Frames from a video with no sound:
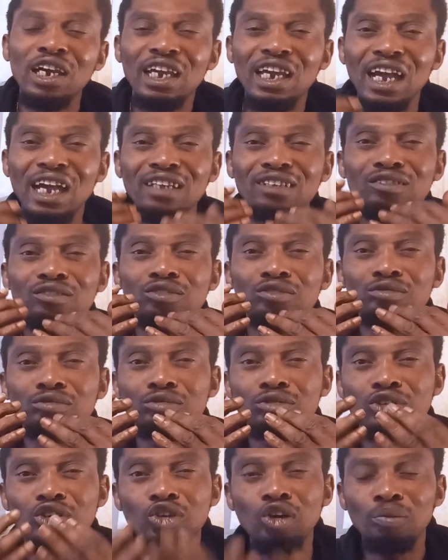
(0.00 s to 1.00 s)
can
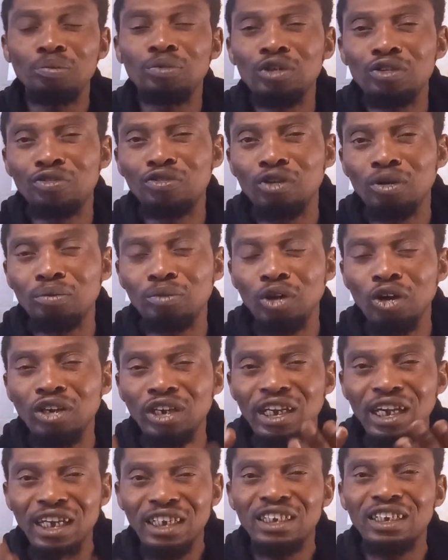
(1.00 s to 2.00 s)
stop you from not
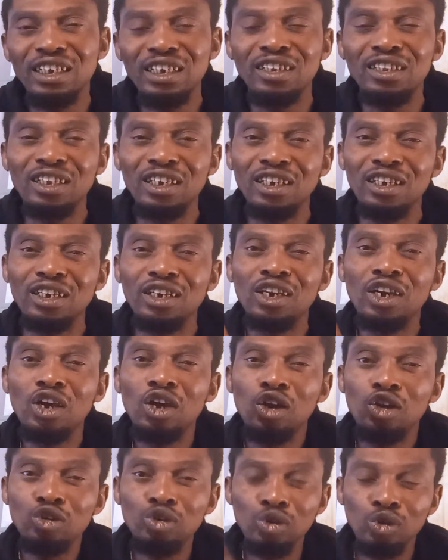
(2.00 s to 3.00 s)
getting the
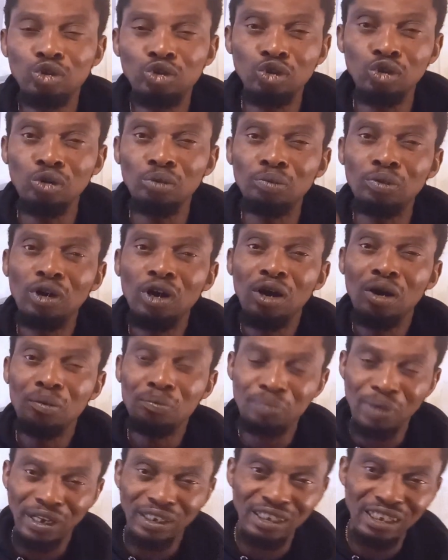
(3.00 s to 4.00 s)
YouTube
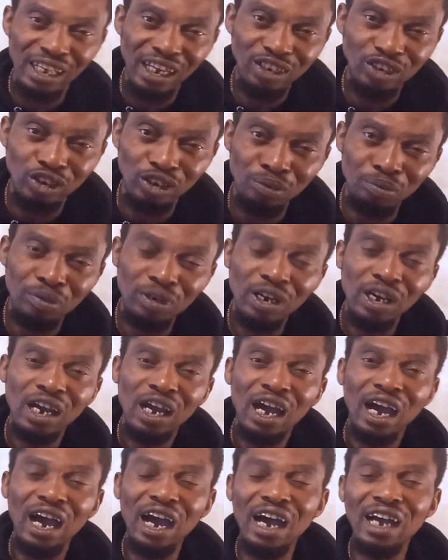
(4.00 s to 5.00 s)
partnership.
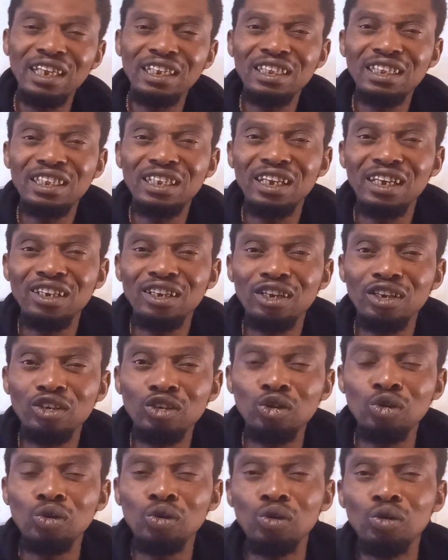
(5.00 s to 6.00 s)
And
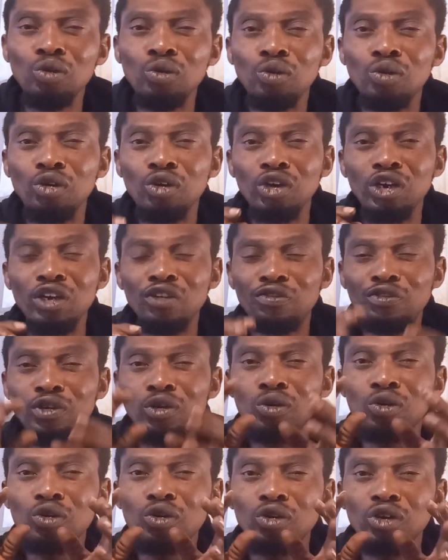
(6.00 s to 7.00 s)
if
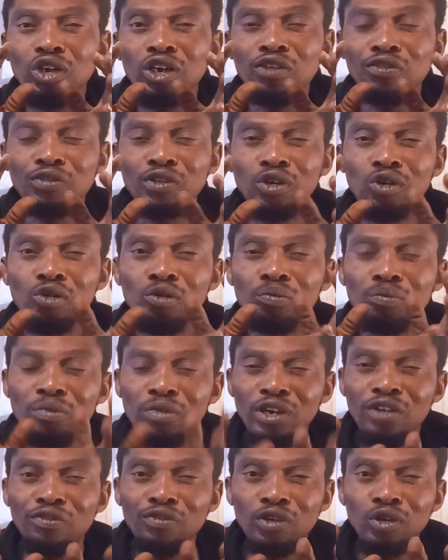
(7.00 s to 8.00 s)
you
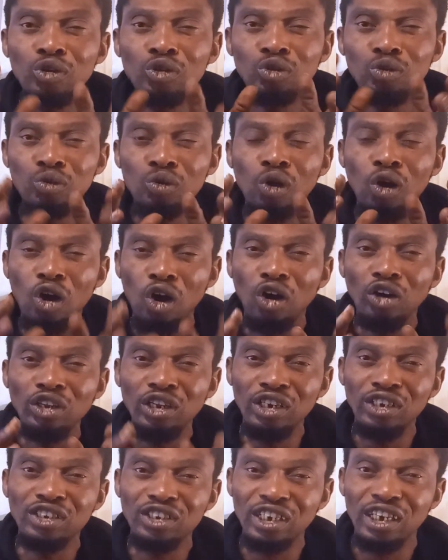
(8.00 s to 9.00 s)
do all
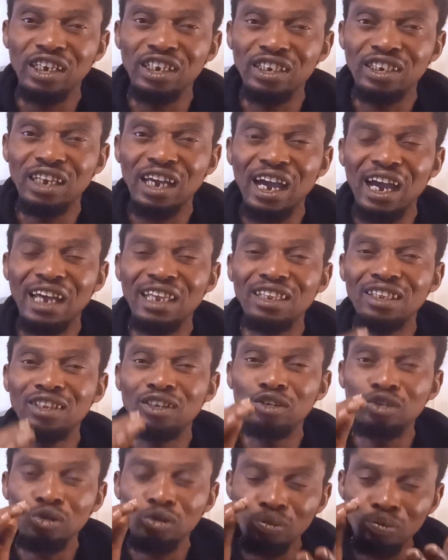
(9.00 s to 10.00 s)
these things, and
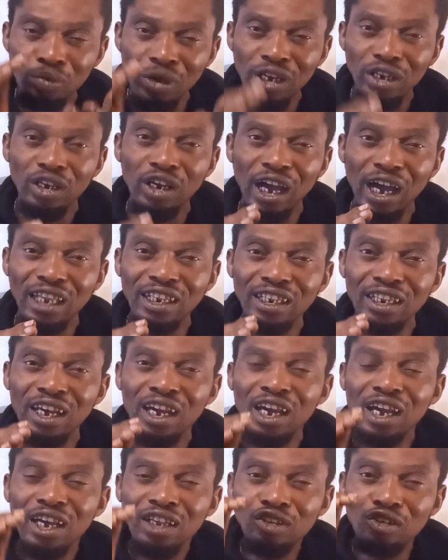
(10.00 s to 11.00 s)

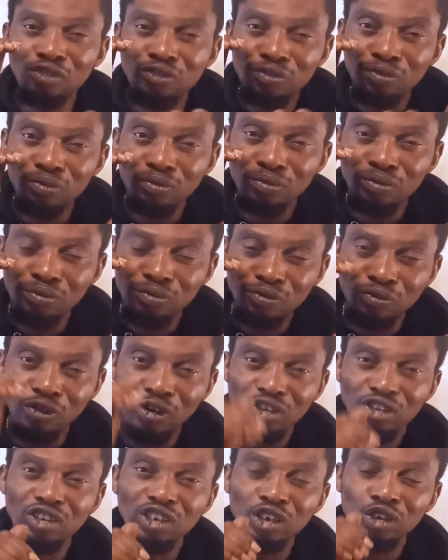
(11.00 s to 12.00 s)
the
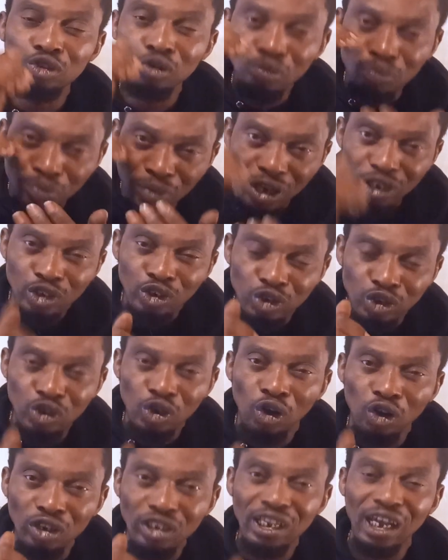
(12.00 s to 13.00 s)
first thing, you make
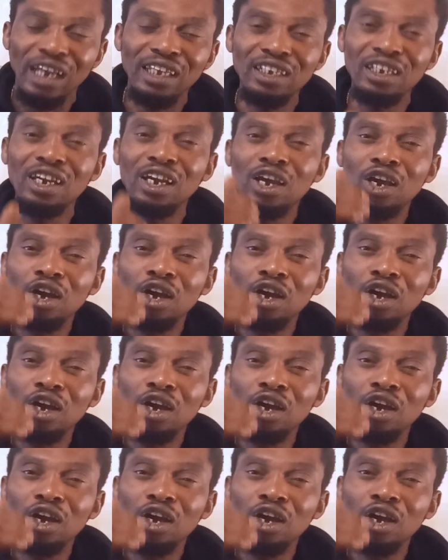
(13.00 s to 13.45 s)
sure that